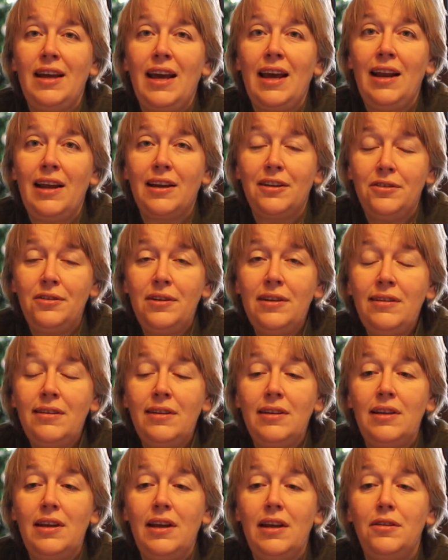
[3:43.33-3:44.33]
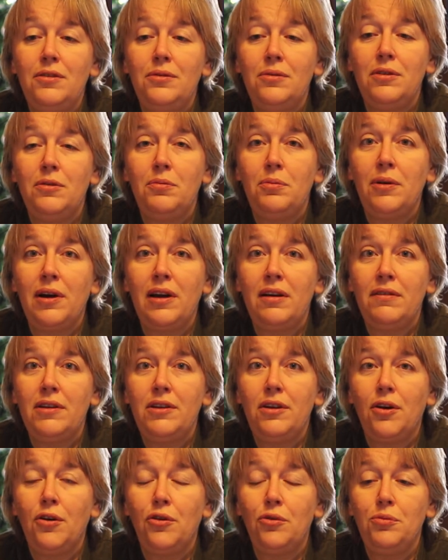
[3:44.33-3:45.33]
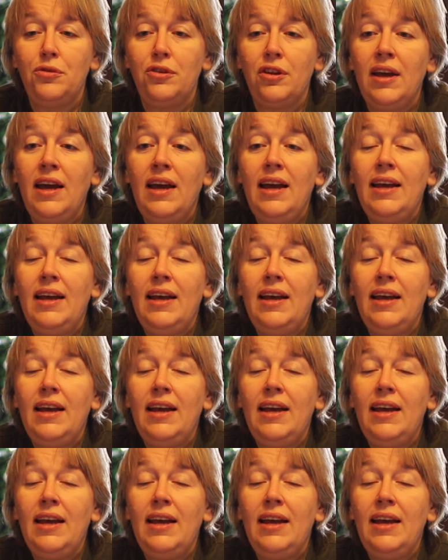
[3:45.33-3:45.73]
electricity into the private homes,